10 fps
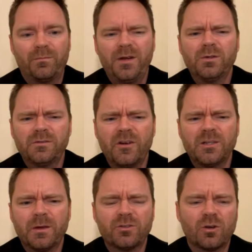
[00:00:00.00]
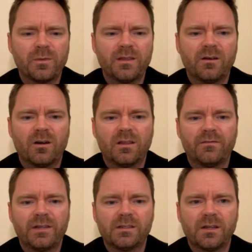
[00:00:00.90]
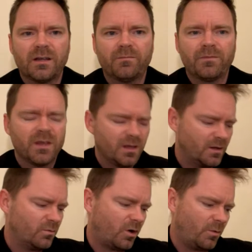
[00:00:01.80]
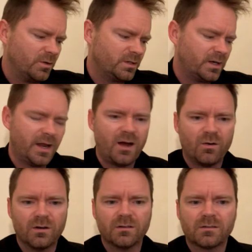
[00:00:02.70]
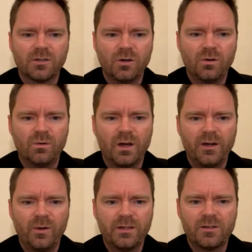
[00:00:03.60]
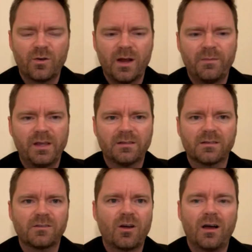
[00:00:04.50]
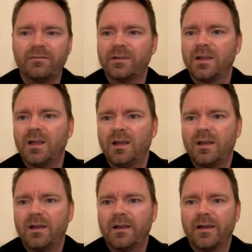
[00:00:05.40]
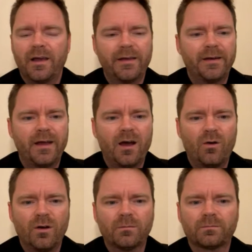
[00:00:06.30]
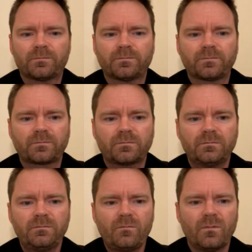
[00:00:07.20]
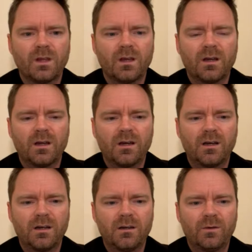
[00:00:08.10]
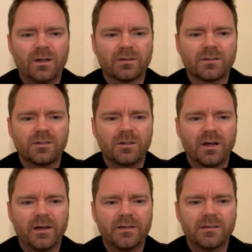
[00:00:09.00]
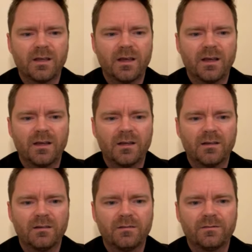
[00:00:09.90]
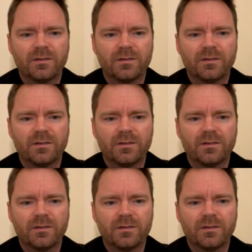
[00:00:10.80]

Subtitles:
But it was very special to be there on the feast day. We're almost at an hour, so I know Instagram kicks us off at an hour. What else do you guys have?